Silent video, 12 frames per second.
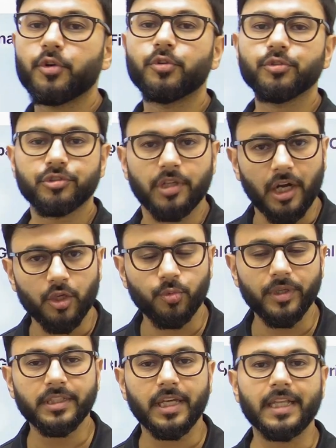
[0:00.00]
to start with,
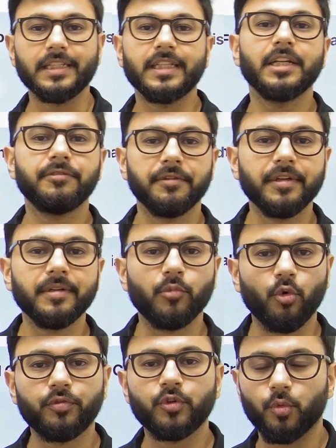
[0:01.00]
and then we will move
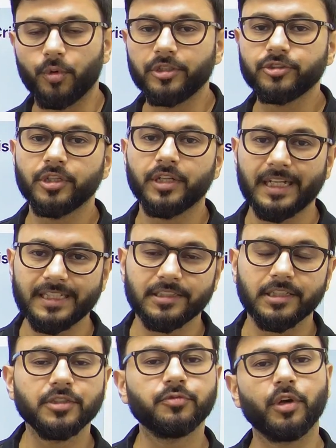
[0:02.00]
towards reasons
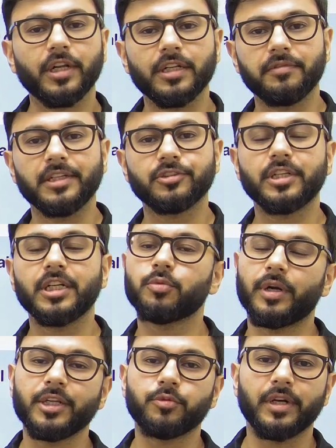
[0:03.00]
for inflation in
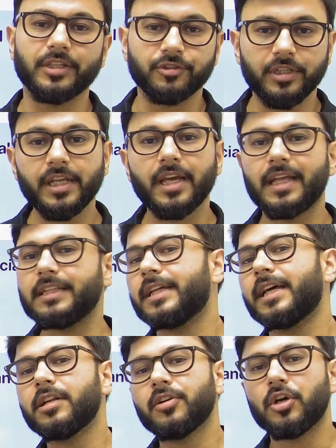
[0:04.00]
2023 and
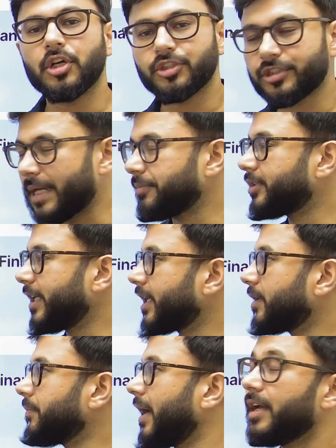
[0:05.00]
then steps taken
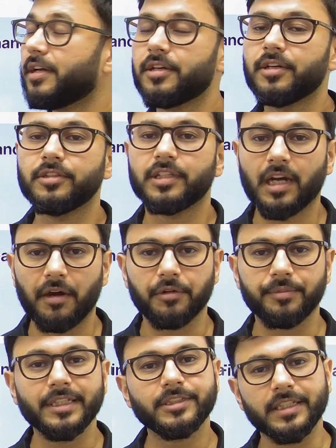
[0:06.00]
by the
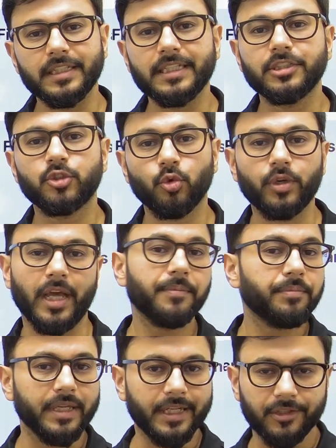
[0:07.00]
governments in these two time
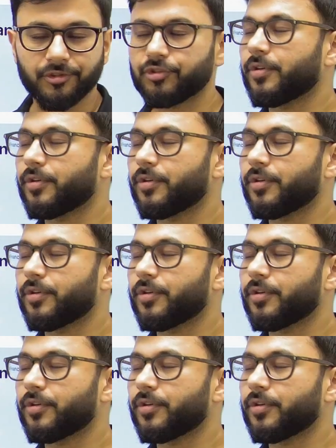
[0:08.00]
periods.